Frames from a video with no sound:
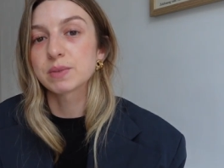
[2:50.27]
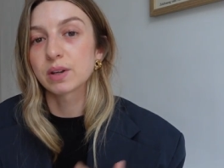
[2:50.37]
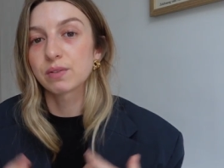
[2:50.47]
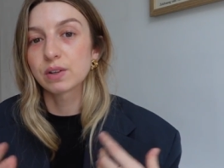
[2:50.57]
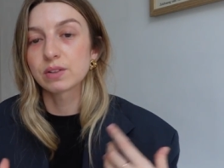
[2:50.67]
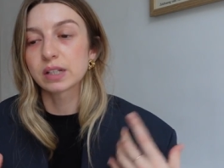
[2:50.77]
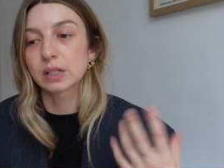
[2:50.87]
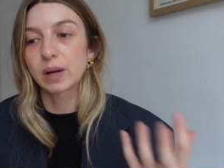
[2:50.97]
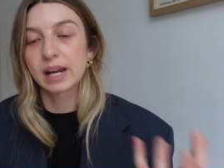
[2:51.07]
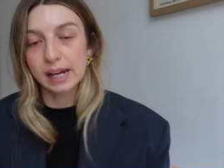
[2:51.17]
so it feels like
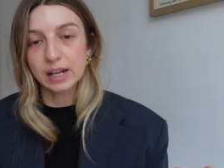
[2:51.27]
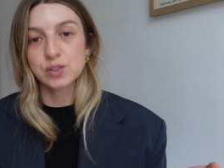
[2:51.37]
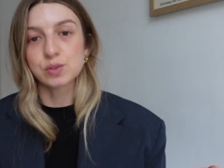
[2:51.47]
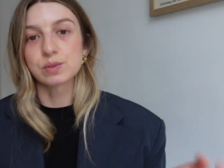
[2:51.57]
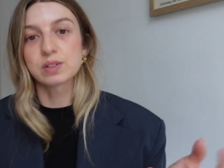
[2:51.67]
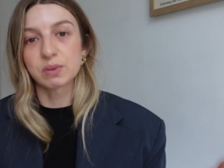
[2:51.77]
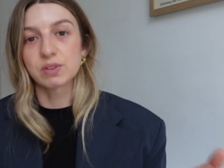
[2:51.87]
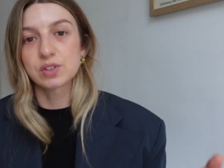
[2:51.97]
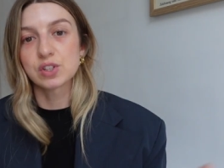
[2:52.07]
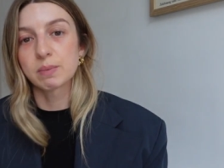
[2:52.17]
quite a natural
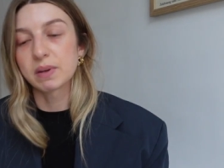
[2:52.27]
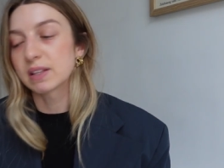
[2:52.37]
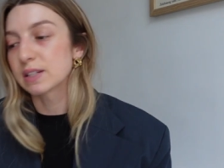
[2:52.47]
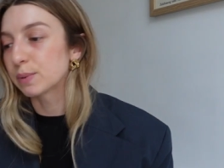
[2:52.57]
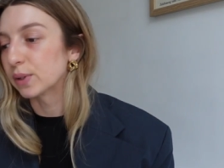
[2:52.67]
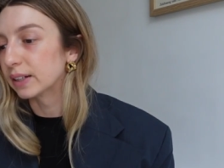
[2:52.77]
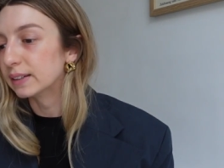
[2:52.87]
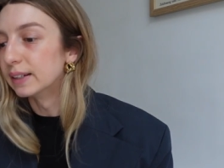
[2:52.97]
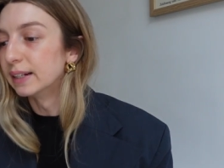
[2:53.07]
sponsorship at this point.